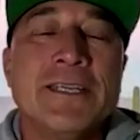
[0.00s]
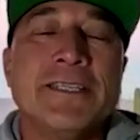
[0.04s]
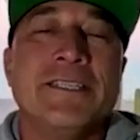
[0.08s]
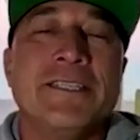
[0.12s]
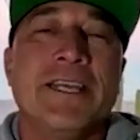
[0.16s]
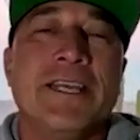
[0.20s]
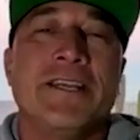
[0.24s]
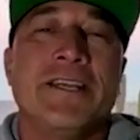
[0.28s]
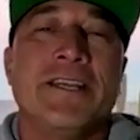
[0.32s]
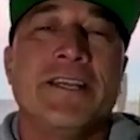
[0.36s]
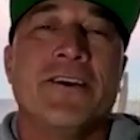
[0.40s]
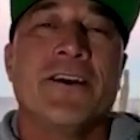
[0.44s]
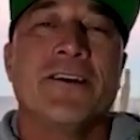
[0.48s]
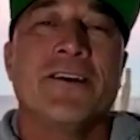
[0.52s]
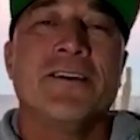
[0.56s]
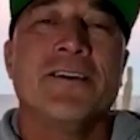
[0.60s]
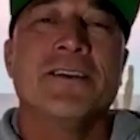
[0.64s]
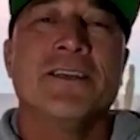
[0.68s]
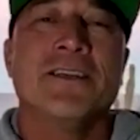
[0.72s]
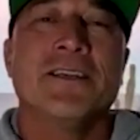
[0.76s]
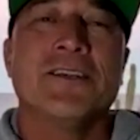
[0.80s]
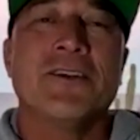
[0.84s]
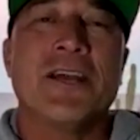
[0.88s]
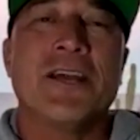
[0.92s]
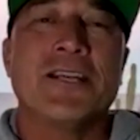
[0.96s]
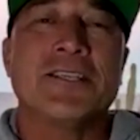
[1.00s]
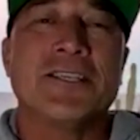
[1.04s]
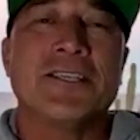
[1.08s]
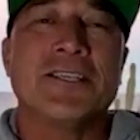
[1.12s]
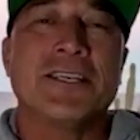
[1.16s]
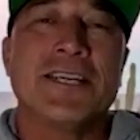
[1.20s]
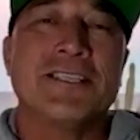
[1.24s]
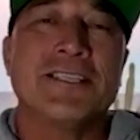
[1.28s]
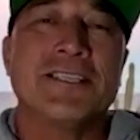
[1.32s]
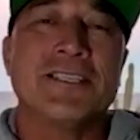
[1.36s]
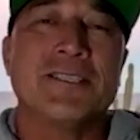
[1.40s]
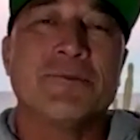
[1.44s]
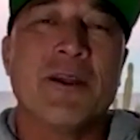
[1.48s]
JDR,
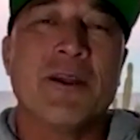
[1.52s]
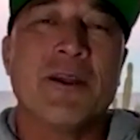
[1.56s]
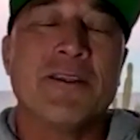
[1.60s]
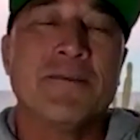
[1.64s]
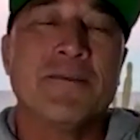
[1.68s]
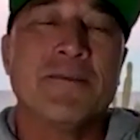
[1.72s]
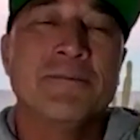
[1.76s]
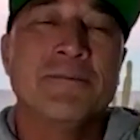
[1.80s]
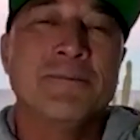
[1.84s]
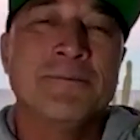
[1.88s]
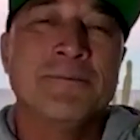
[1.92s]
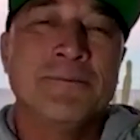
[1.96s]
congratulations, brother.